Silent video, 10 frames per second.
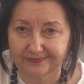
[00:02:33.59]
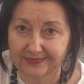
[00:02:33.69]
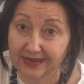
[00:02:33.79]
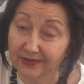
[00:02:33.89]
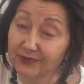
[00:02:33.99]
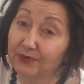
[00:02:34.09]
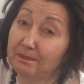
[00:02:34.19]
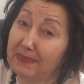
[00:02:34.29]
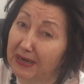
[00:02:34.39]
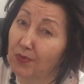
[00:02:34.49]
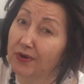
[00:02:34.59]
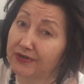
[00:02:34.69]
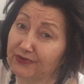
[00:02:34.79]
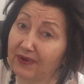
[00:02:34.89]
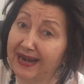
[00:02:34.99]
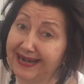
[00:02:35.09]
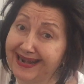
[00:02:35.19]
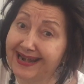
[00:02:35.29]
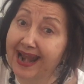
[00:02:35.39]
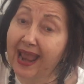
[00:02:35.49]
Now those are big words, right?
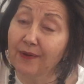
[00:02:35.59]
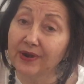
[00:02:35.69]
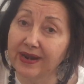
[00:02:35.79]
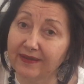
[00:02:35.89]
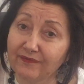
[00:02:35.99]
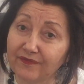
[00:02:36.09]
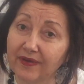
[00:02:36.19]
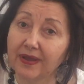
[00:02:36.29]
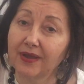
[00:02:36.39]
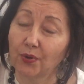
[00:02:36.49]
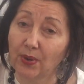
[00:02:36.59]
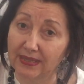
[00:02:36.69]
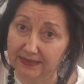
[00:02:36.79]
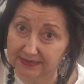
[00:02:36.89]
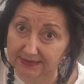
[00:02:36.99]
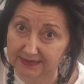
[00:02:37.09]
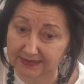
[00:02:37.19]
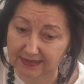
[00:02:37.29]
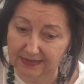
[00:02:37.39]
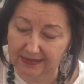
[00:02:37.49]
Narrative quilts.